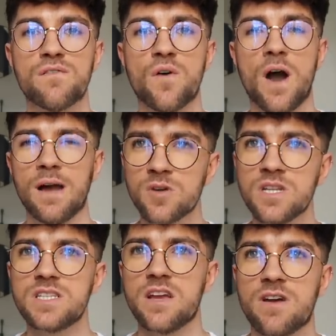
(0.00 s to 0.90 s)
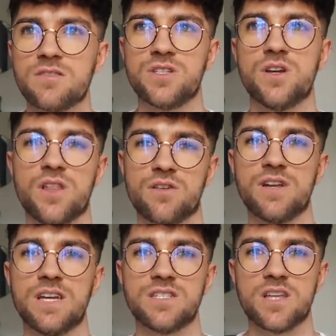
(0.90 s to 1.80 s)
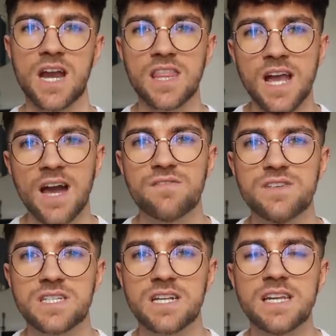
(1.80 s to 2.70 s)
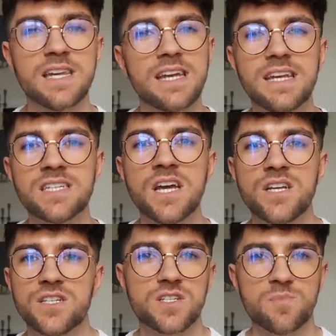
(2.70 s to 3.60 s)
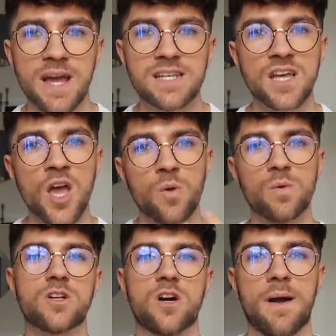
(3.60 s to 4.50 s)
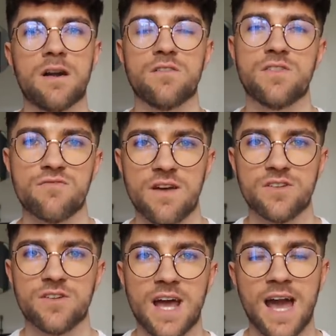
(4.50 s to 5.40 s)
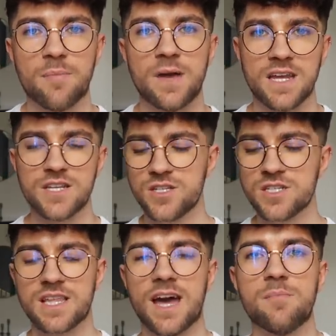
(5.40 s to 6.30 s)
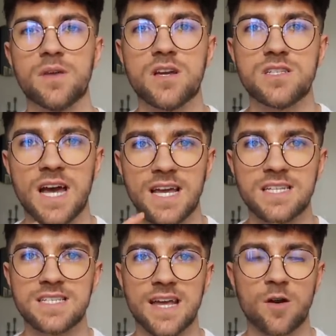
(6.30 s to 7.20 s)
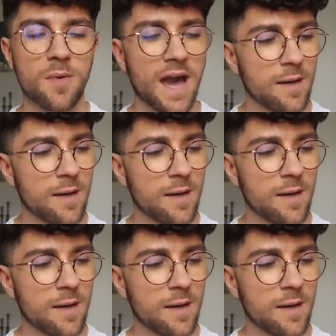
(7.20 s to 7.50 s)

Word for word: for, I'm gonna say, around 2 to 3 days. So anything I physically need to spend will come out of the Revolut app, and it does that because I can set up